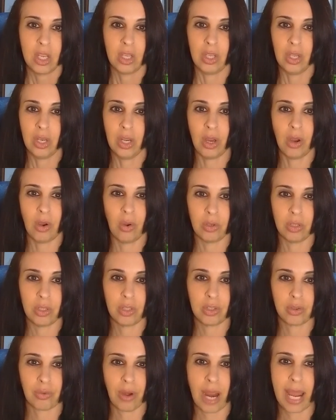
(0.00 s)
you know,
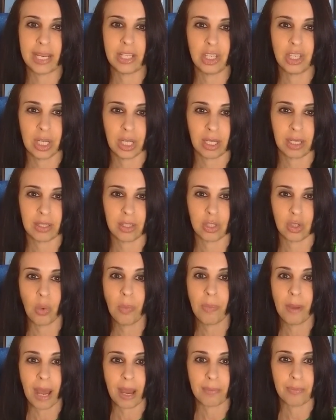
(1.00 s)
tragic
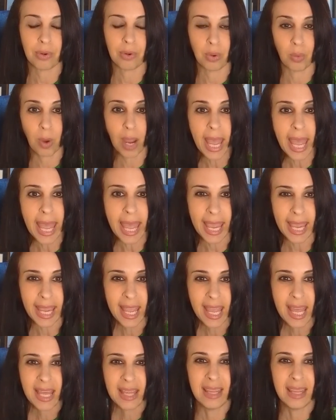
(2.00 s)
soap opera way